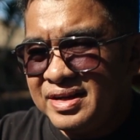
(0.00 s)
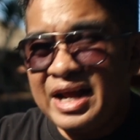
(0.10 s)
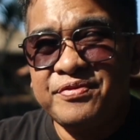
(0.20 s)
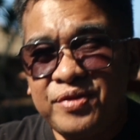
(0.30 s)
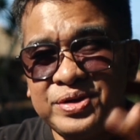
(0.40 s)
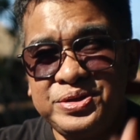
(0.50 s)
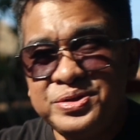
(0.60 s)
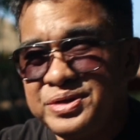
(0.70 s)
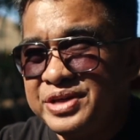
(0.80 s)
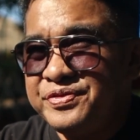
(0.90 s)
like for
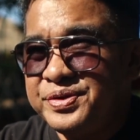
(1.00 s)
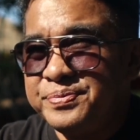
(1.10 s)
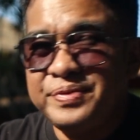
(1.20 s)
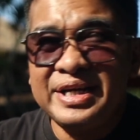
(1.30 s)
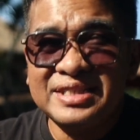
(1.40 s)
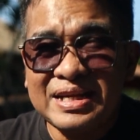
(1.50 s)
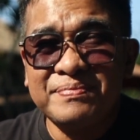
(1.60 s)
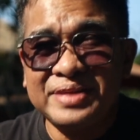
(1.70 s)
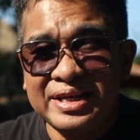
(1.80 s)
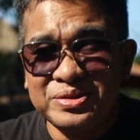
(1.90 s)
you if you bring
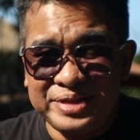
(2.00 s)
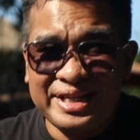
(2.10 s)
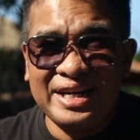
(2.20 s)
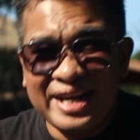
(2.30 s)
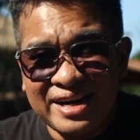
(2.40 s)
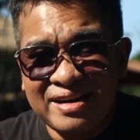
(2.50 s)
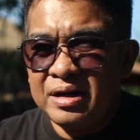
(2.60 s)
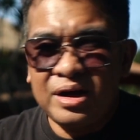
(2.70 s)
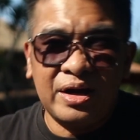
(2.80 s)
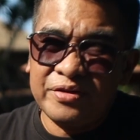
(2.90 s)
something to declare a
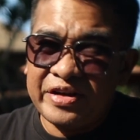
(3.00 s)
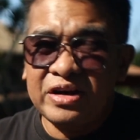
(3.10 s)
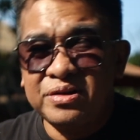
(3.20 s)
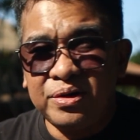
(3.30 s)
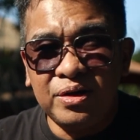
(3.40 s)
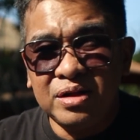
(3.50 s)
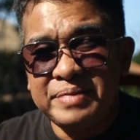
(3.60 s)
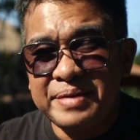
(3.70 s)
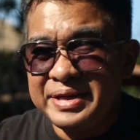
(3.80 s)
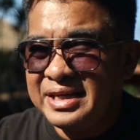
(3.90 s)
lot of alcohol
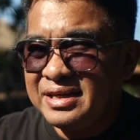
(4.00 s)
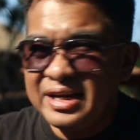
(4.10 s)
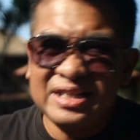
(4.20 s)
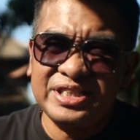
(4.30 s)
maybe